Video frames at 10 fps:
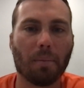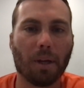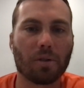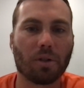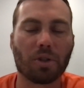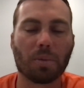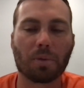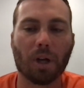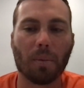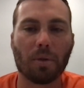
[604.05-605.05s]
Make sure you
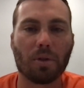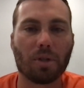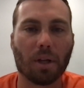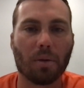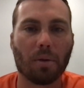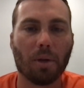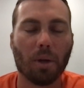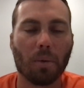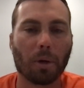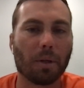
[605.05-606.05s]
subscribe to the channel.
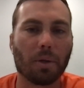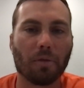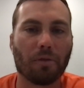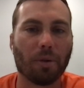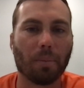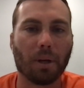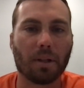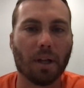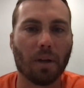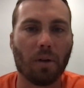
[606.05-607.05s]
We're going to be doing film
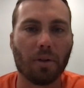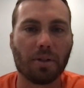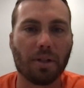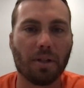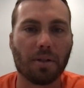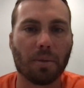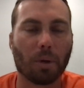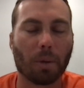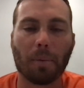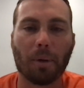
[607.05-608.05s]
breakdown all season.
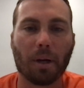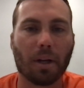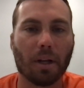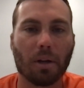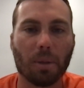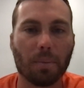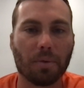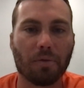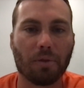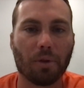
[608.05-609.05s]
We're going to be breaking down
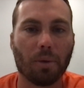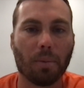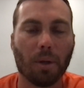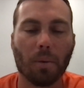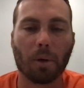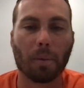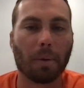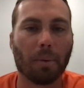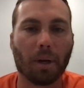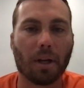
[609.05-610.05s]
Clemson film. We're going to
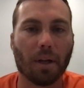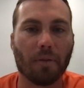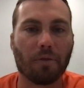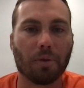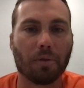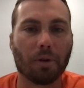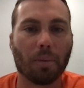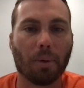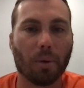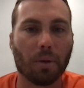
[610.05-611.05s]
be breaking down film of our
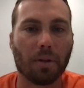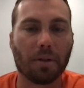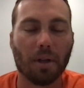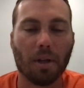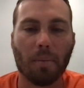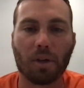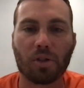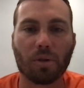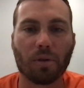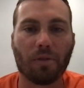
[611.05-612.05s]
opponents. Make
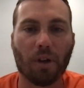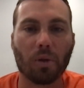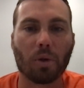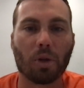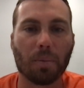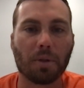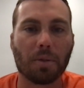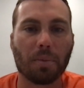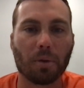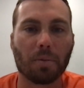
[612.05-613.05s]
sure to follow Clemson
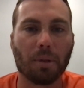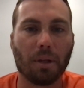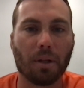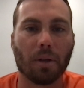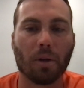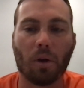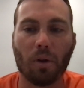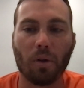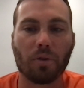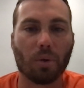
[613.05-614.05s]
Sports Media on
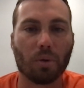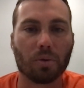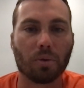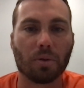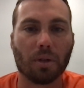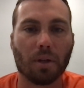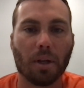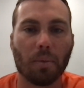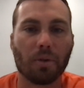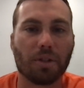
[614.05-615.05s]
all the socials,
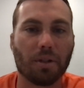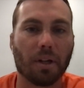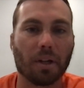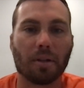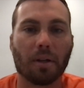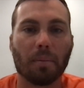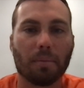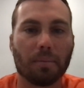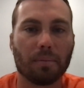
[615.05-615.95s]
and we'll see you next time.